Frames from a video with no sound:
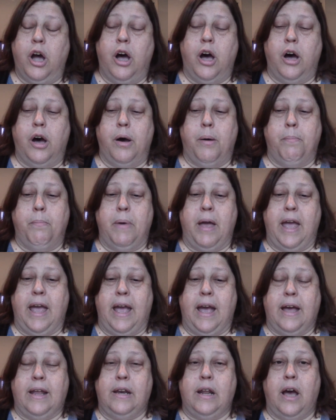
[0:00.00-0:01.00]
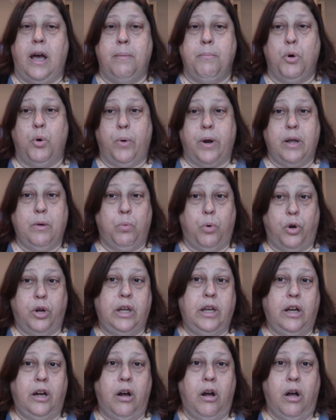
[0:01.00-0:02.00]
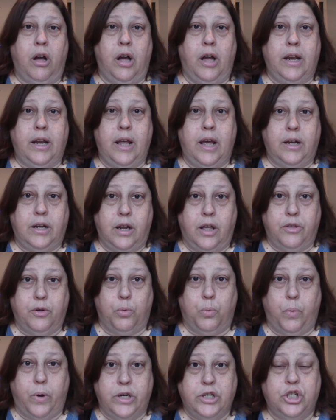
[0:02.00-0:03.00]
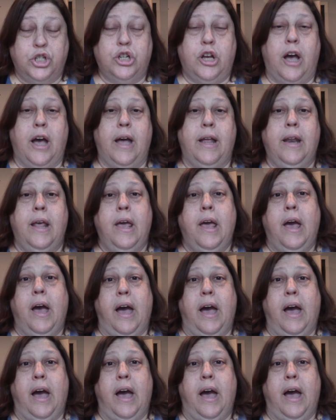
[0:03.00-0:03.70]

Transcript: and I'm already working on another one-shot.